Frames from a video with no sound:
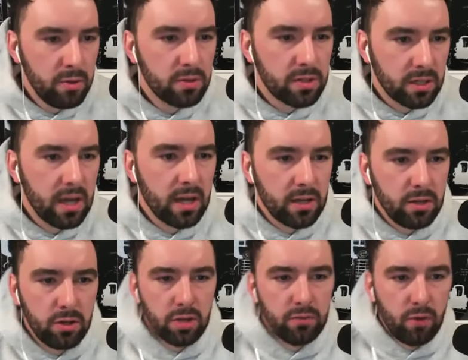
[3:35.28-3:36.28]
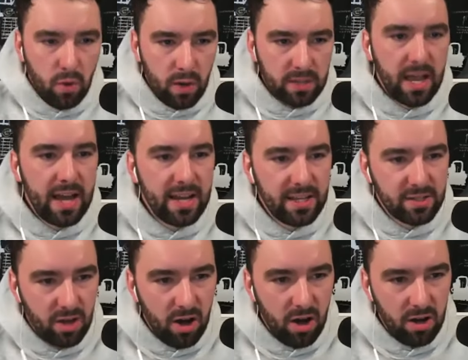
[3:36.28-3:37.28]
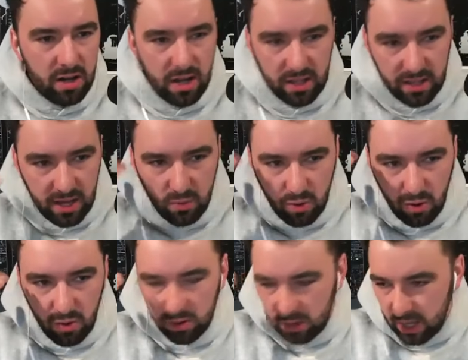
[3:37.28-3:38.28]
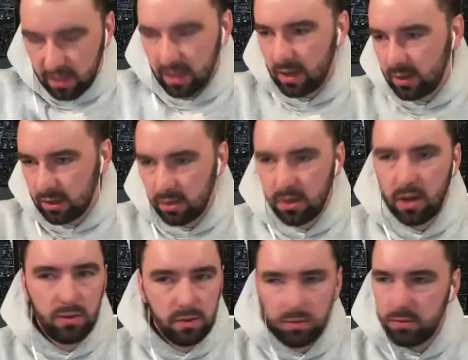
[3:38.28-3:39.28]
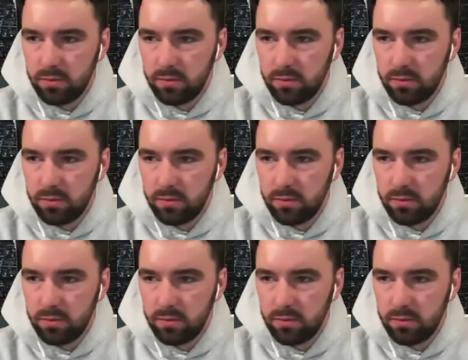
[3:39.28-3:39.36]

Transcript: music. Yeah, you can request wow. any song and they will like you know.